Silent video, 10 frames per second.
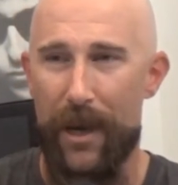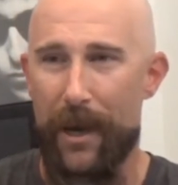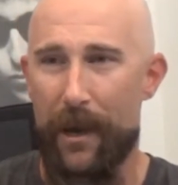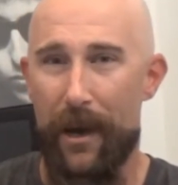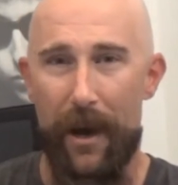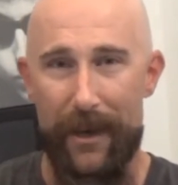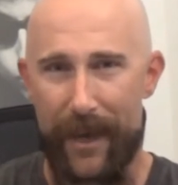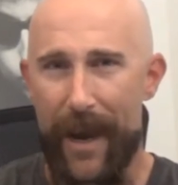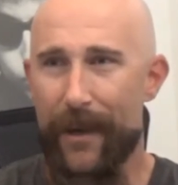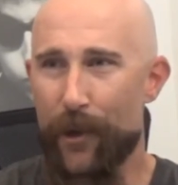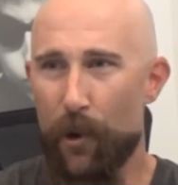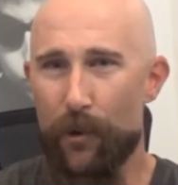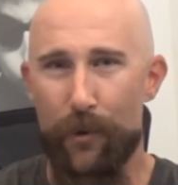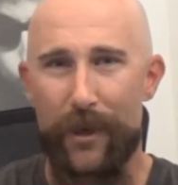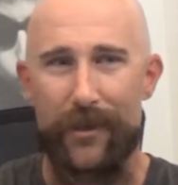Again, you know,
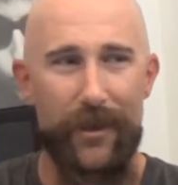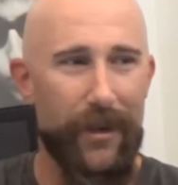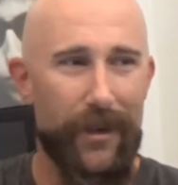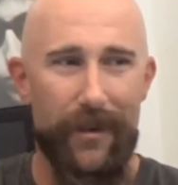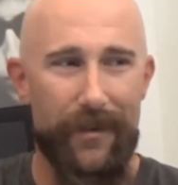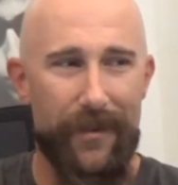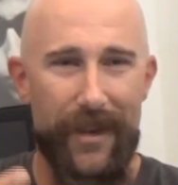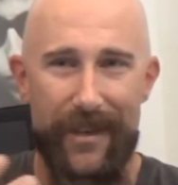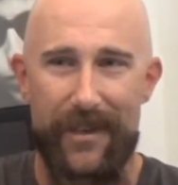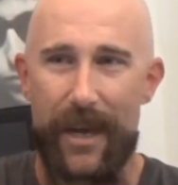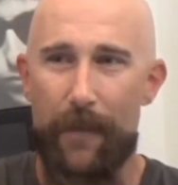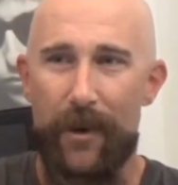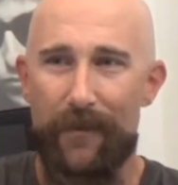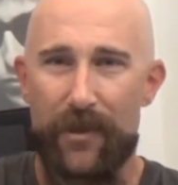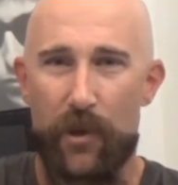alluding to the
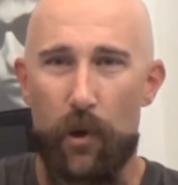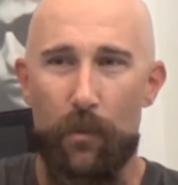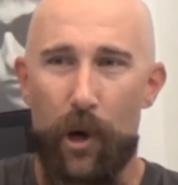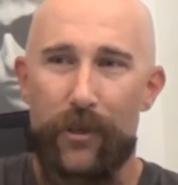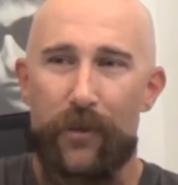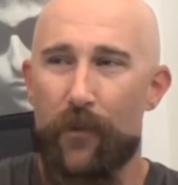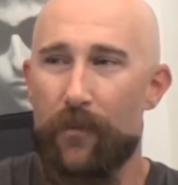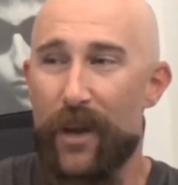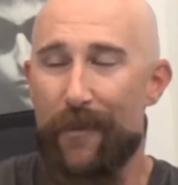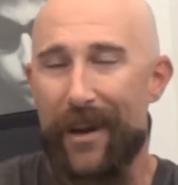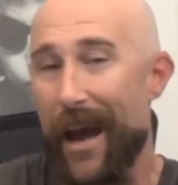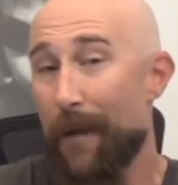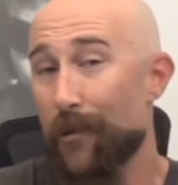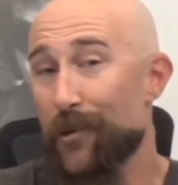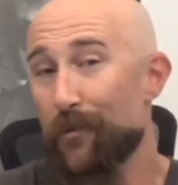excitement of a solo project Damon, I
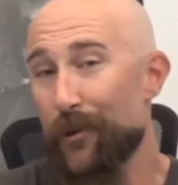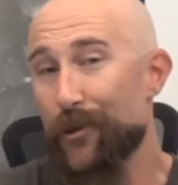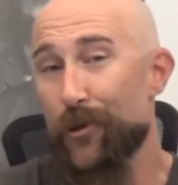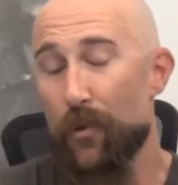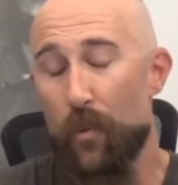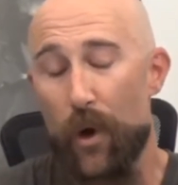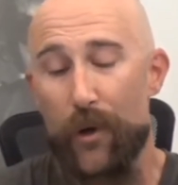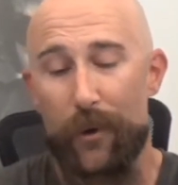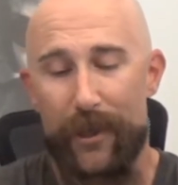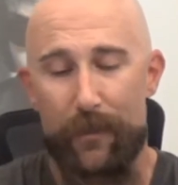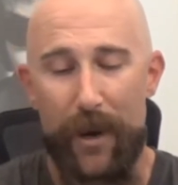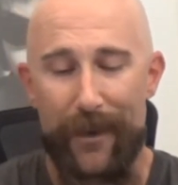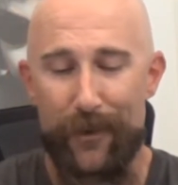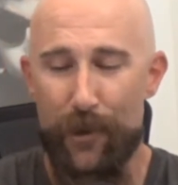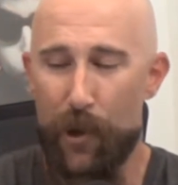wasn't really sure what to
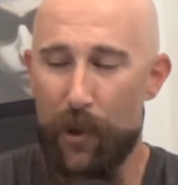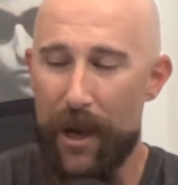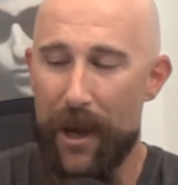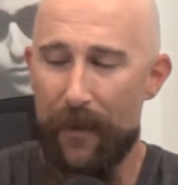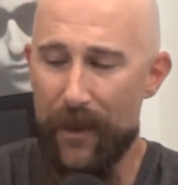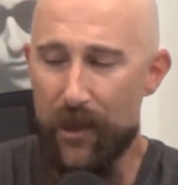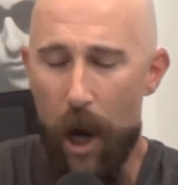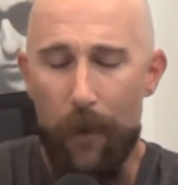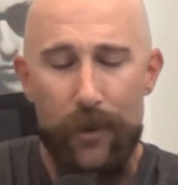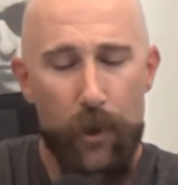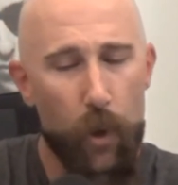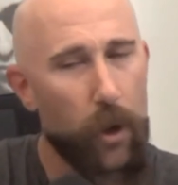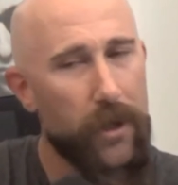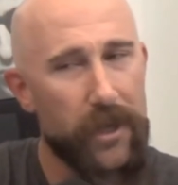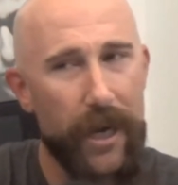expect. So this song was
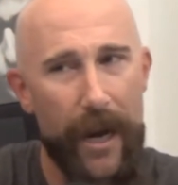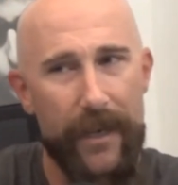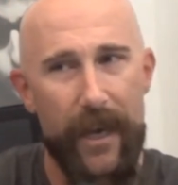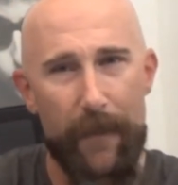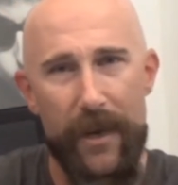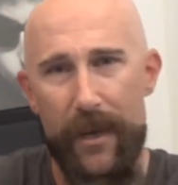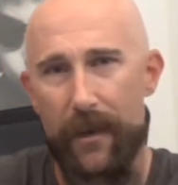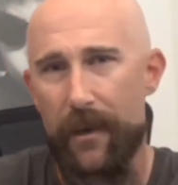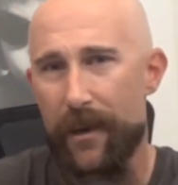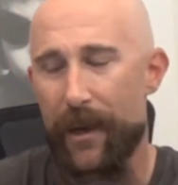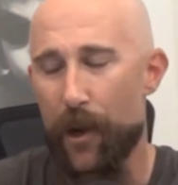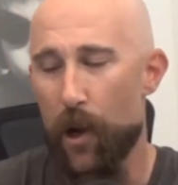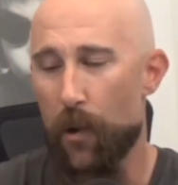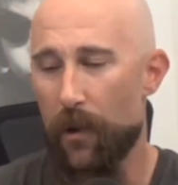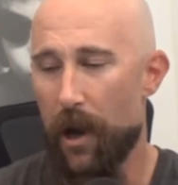cool because it kind of gave me, you
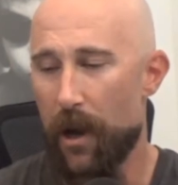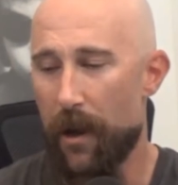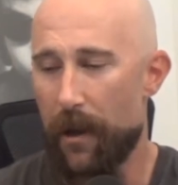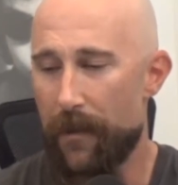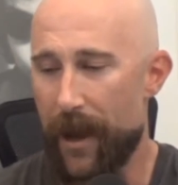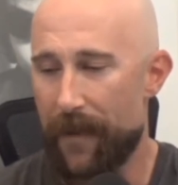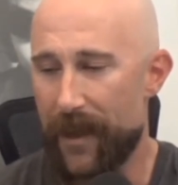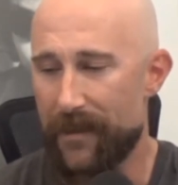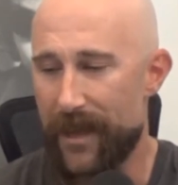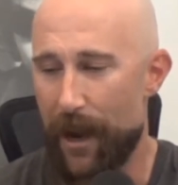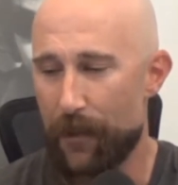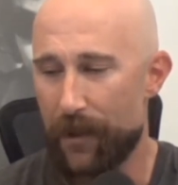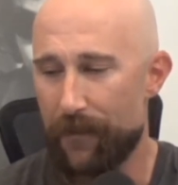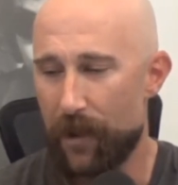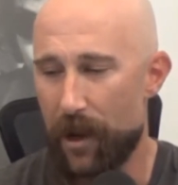know, that sound
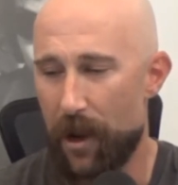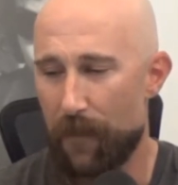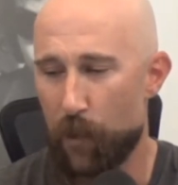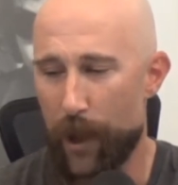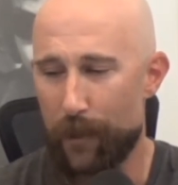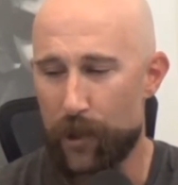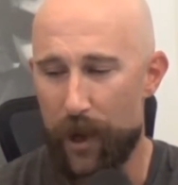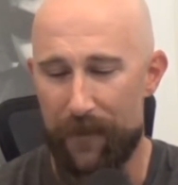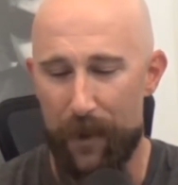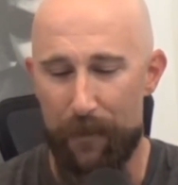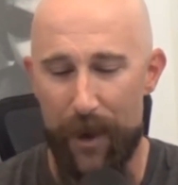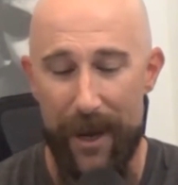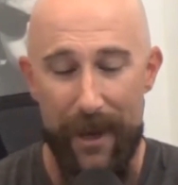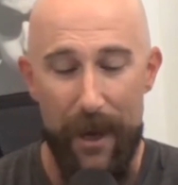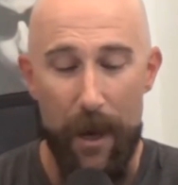of what I was craving a
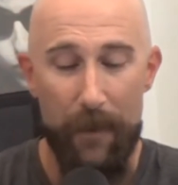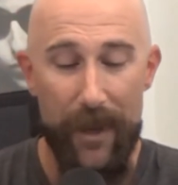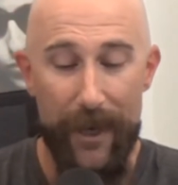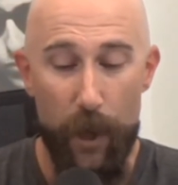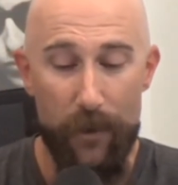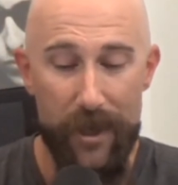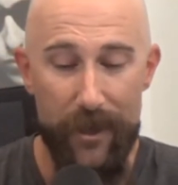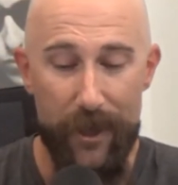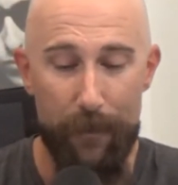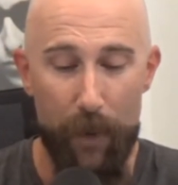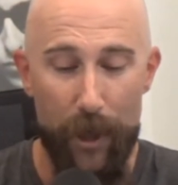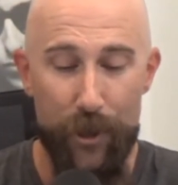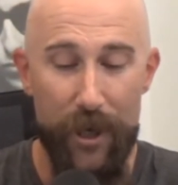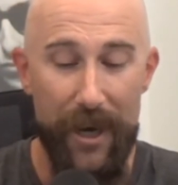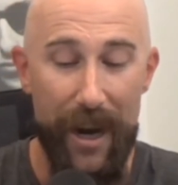bit. But then it goes into
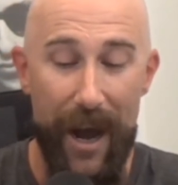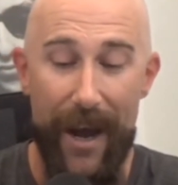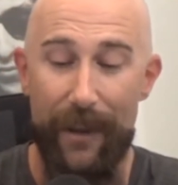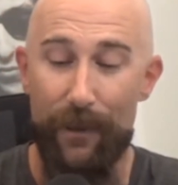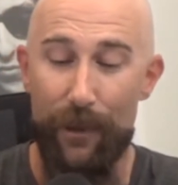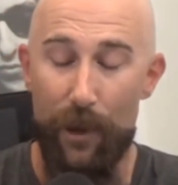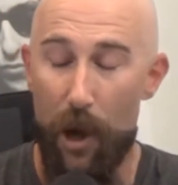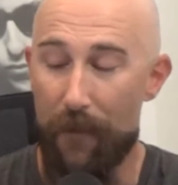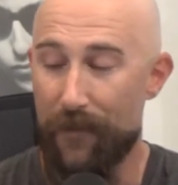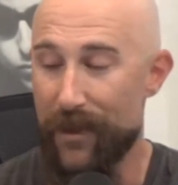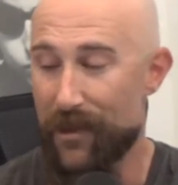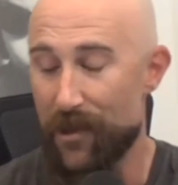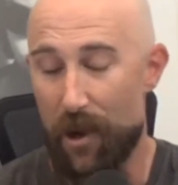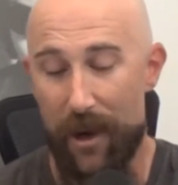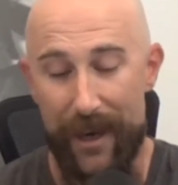Combustion, and I love this
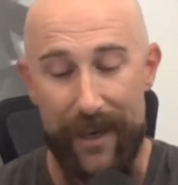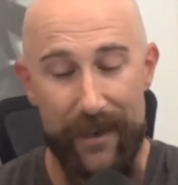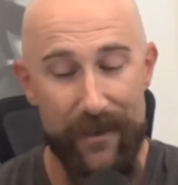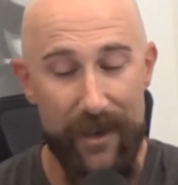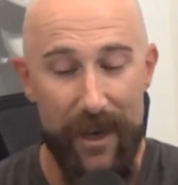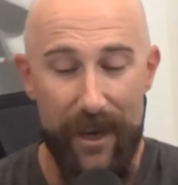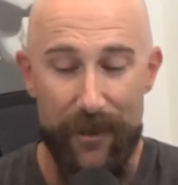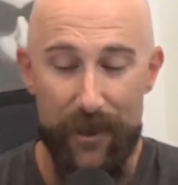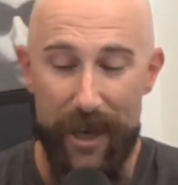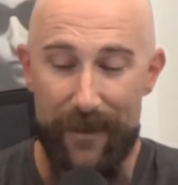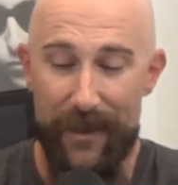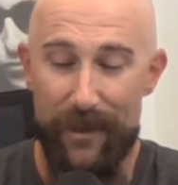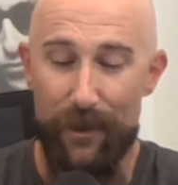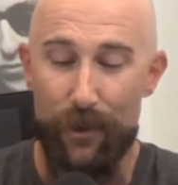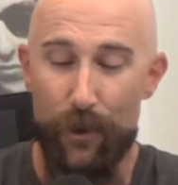song. It is just got
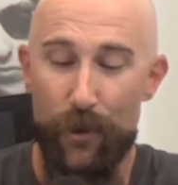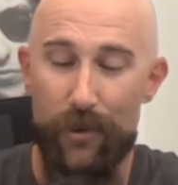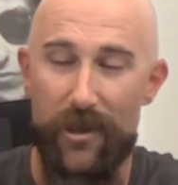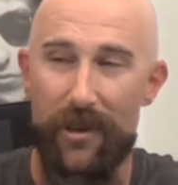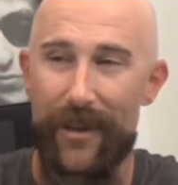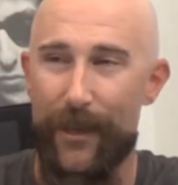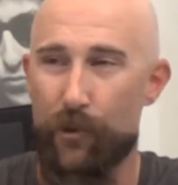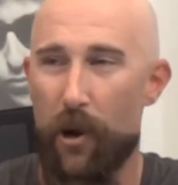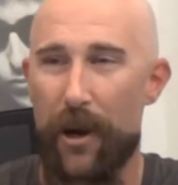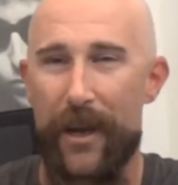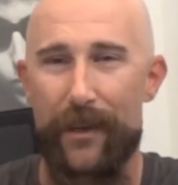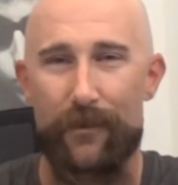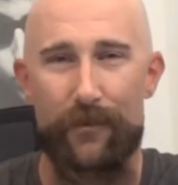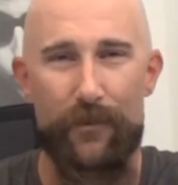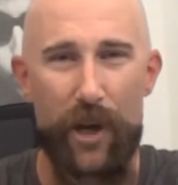this loose electronic
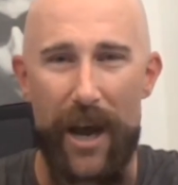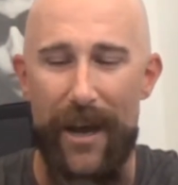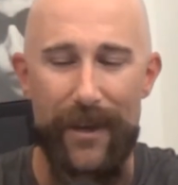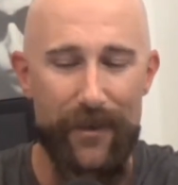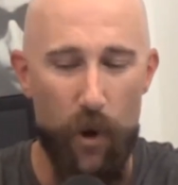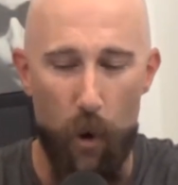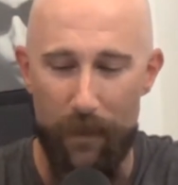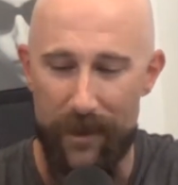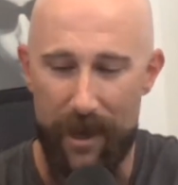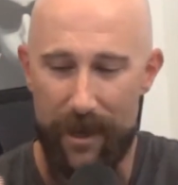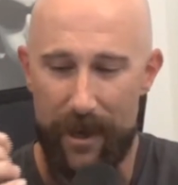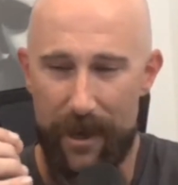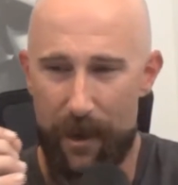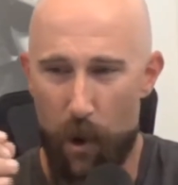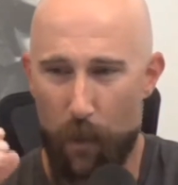jazz
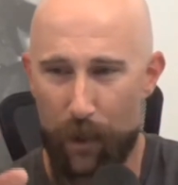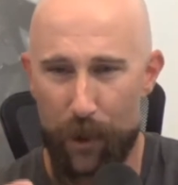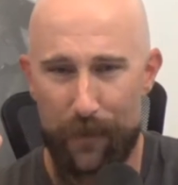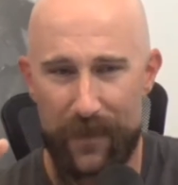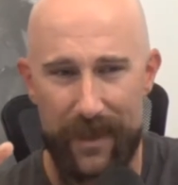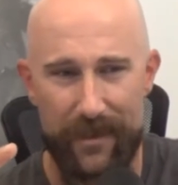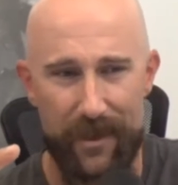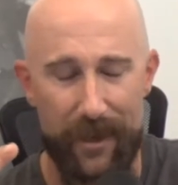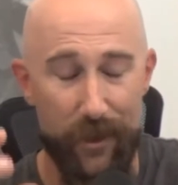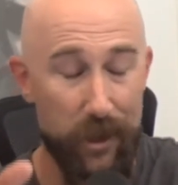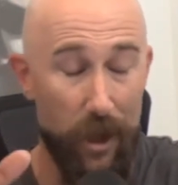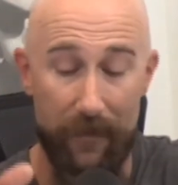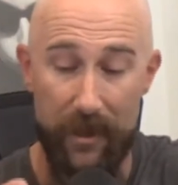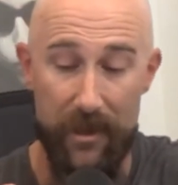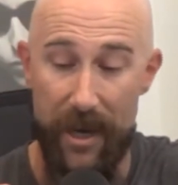opener. It's just
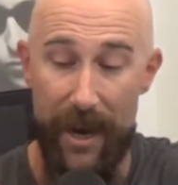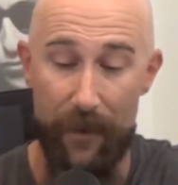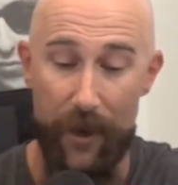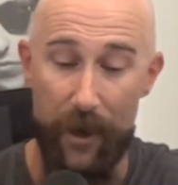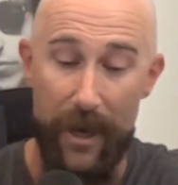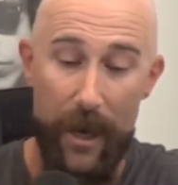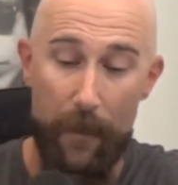loving the style there.